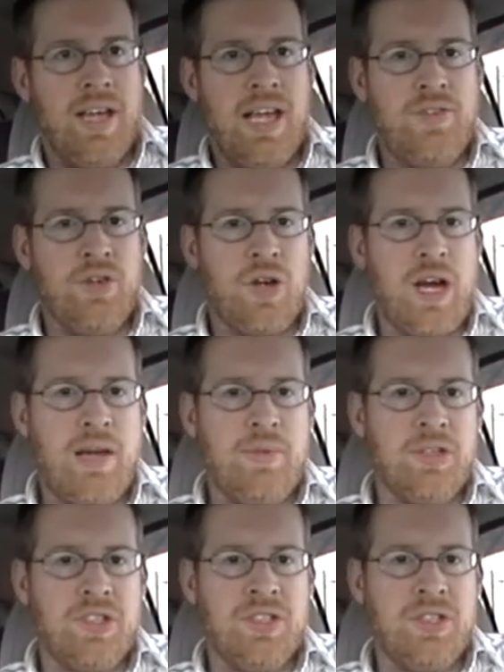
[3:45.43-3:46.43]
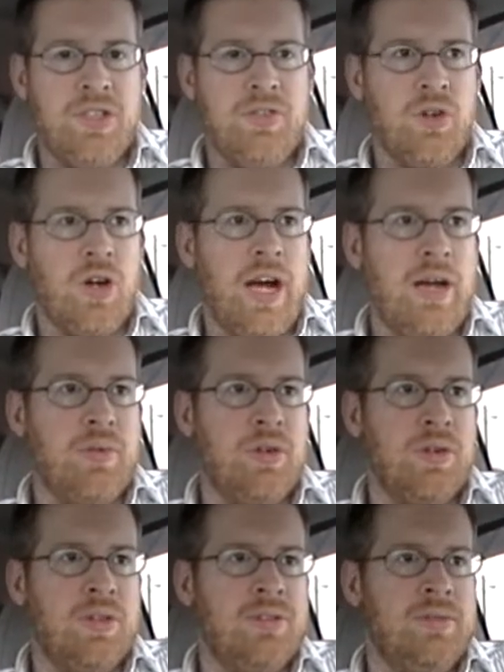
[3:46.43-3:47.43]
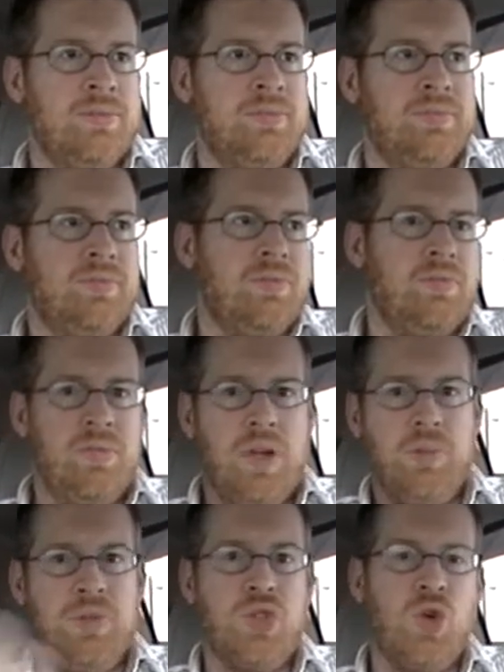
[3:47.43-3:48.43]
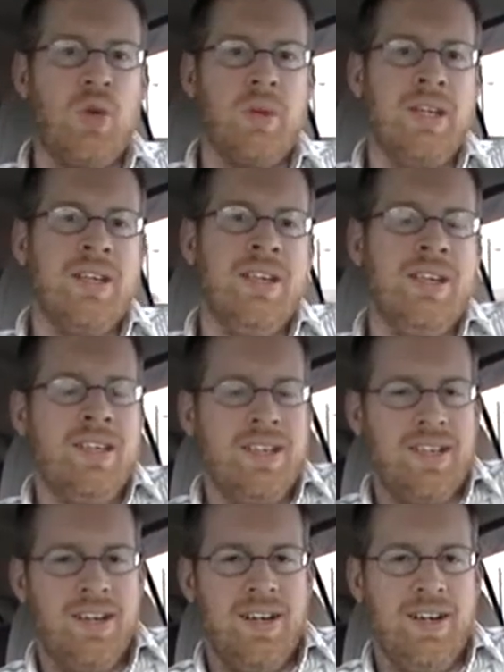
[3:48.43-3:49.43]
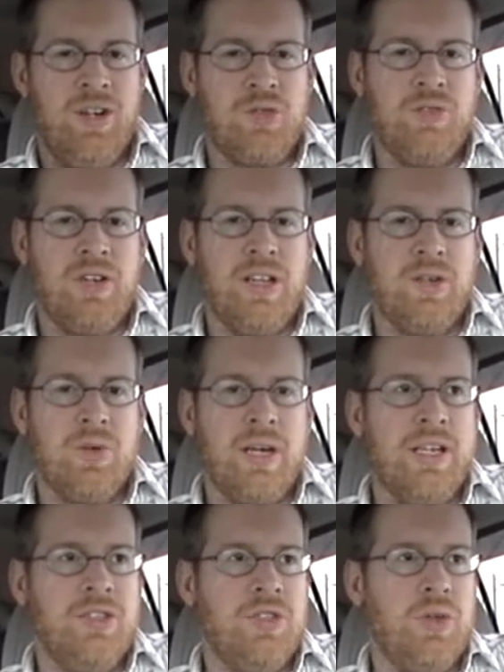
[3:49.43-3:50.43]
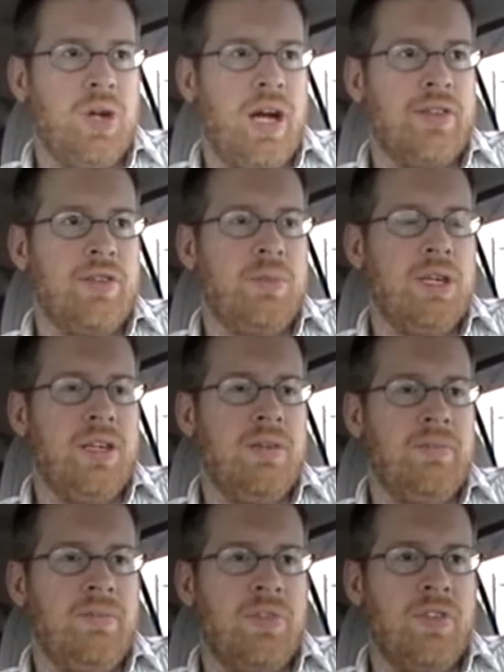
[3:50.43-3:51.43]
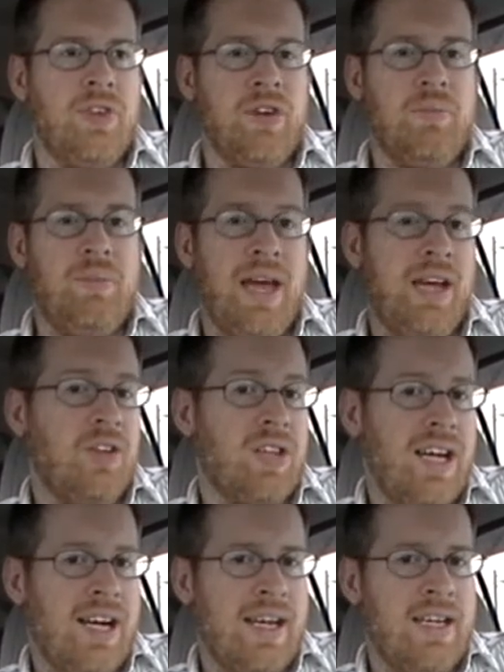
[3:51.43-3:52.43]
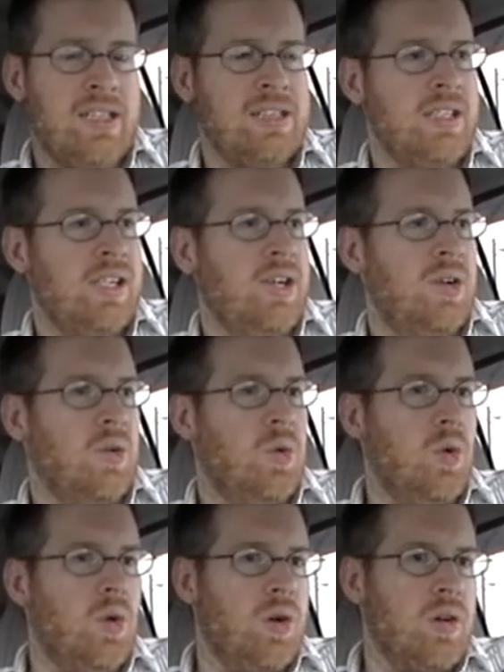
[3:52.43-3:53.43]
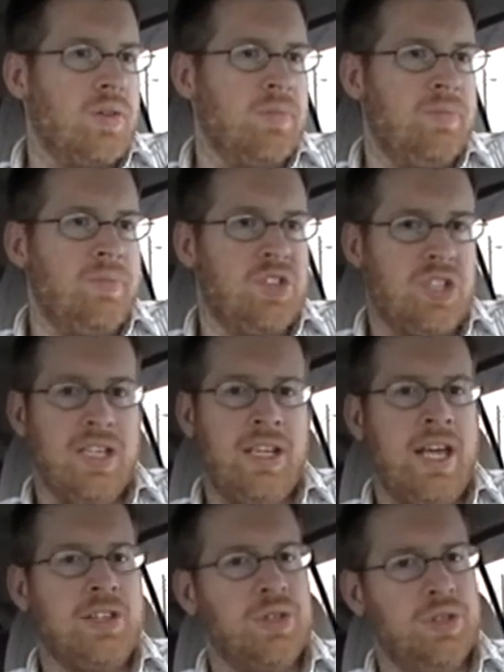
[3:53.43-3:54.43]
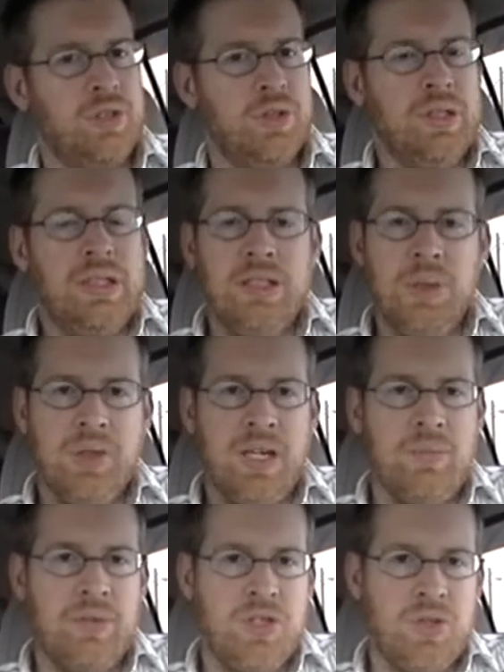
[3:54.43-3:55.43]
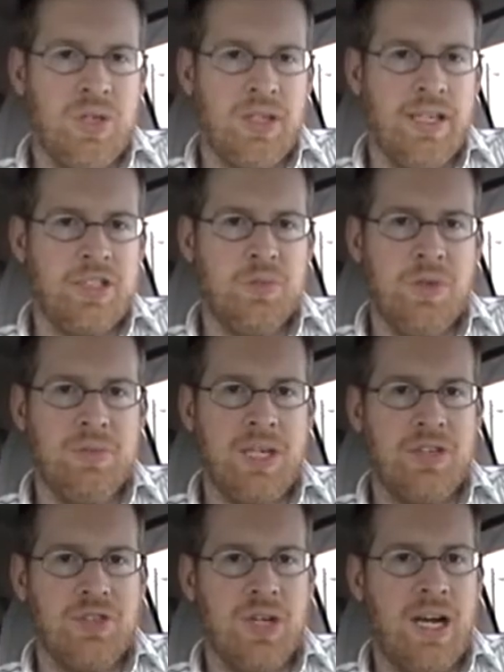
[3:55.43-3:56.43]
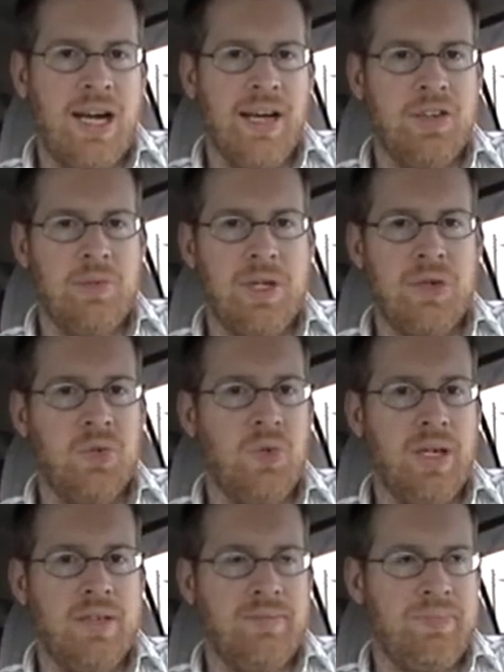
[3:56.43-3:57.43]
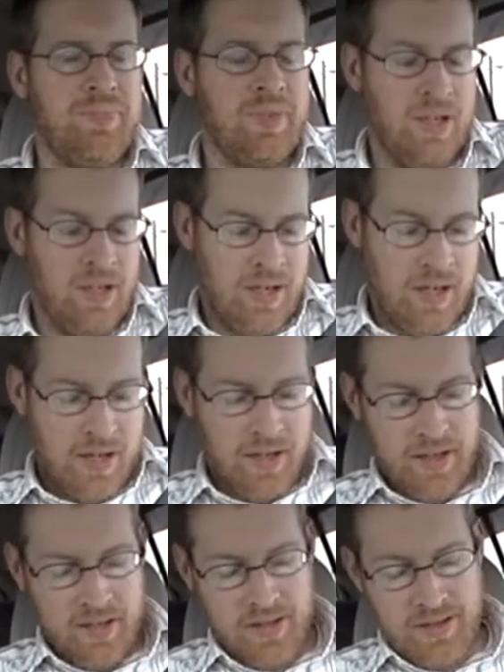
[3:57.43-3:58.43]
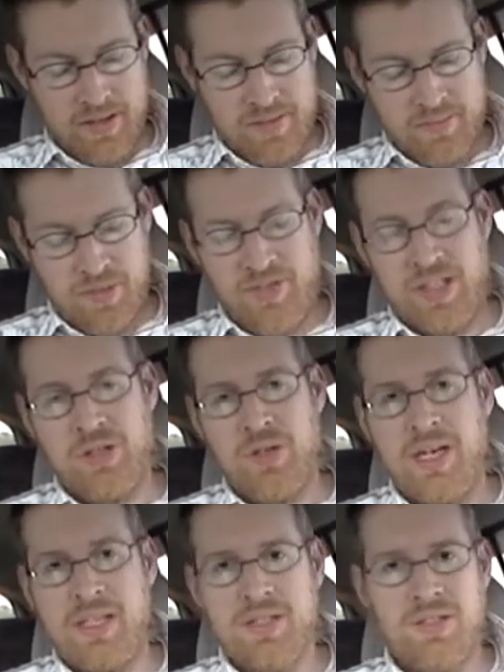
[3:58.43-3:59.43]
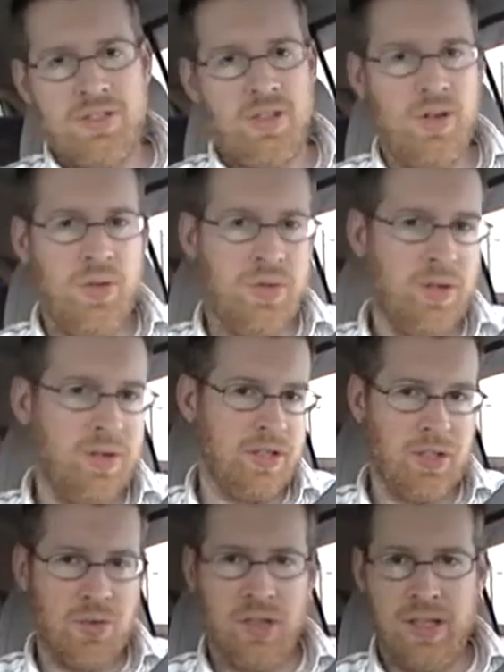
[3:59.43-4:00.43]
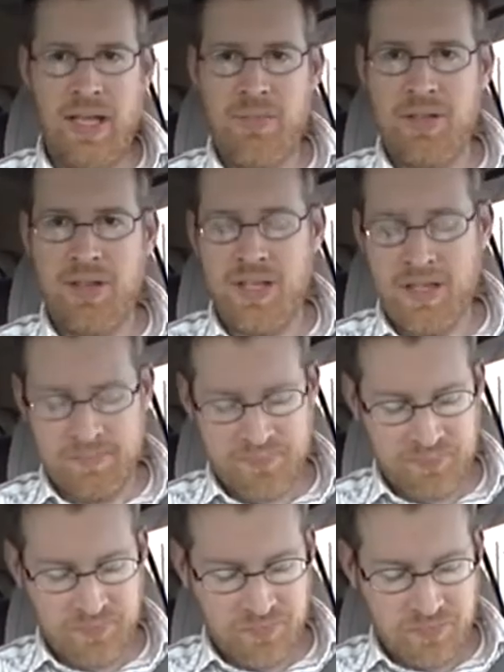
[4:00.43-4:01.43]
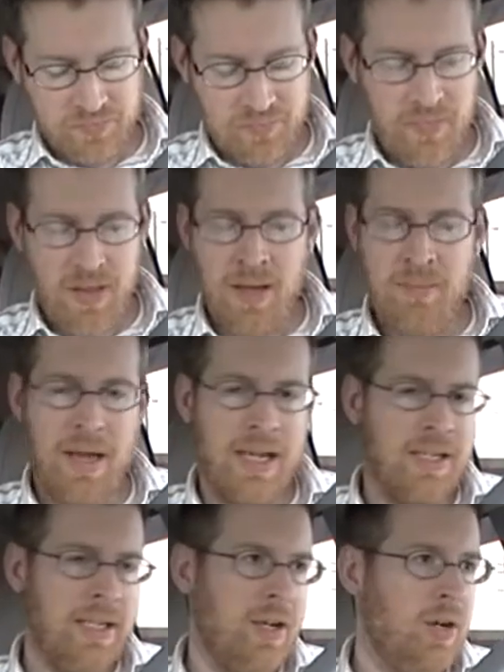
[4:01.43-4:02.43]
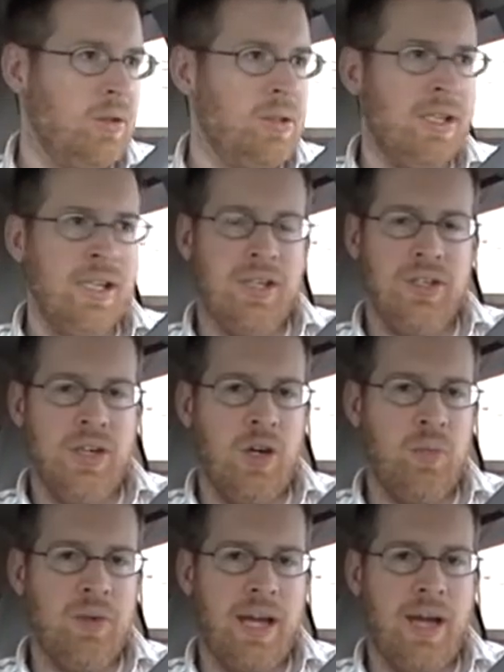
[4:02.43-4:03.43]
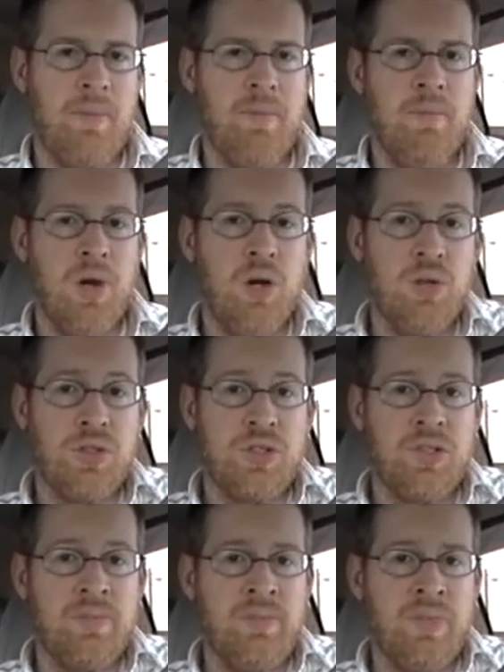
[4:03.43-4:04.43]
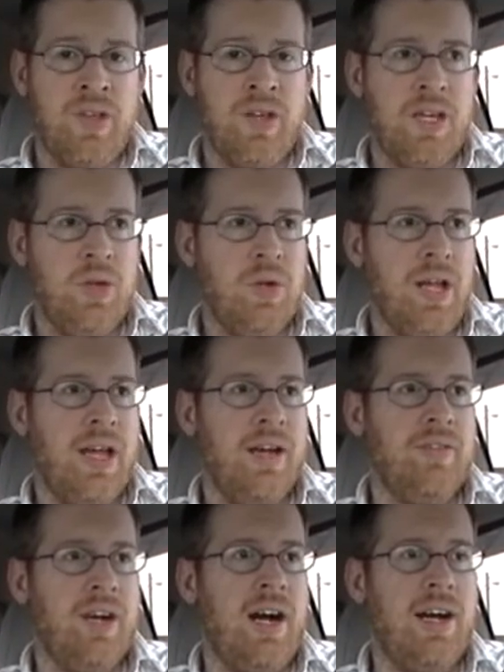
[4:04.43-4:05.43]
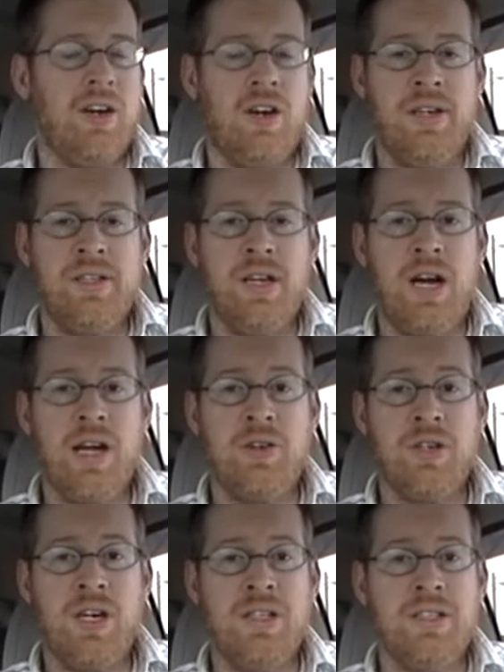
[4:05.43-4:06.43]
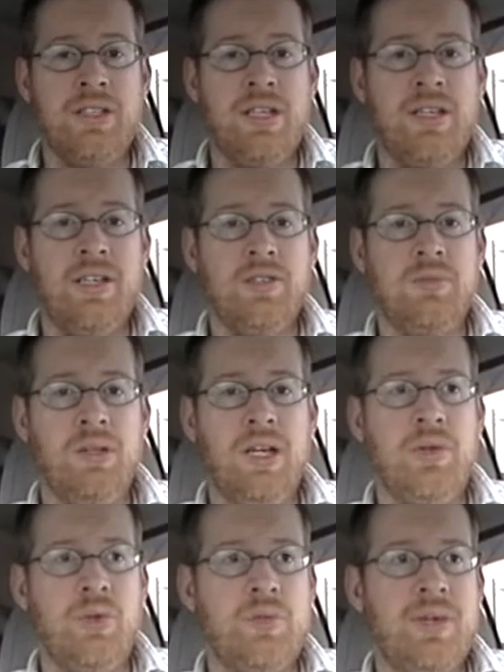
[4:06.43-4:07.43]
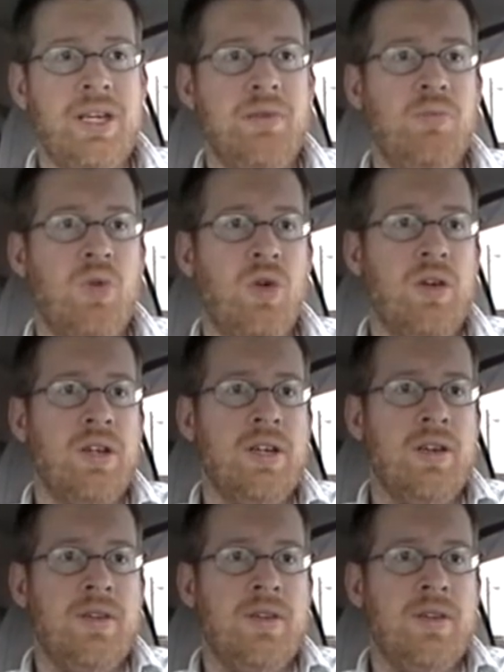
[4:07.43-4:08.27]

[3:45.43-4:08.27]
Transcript: If you're hypersensitive or hyper absorbing uh, ultraviolet rays, you would either be very pale guy or Skin cancer, dude. You would not be shooting laser beams out your eye no matter what. Um, Professor X, no, is no telepathy. Magneto, nope. At most, he would have a higher on- iron content in his blood, which make him more